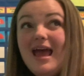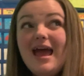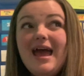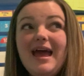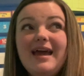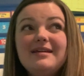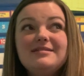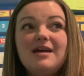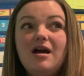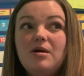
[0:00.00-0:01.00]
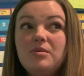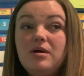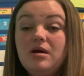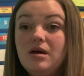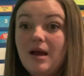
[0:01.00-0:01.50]
And
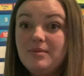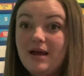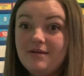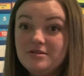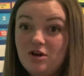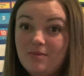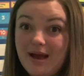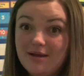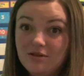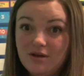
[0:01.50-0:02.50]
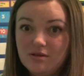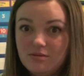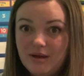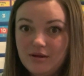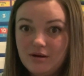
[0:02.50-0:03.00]
I'm going to have to go back and look at the
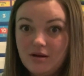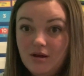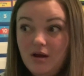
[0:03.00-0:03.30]
weather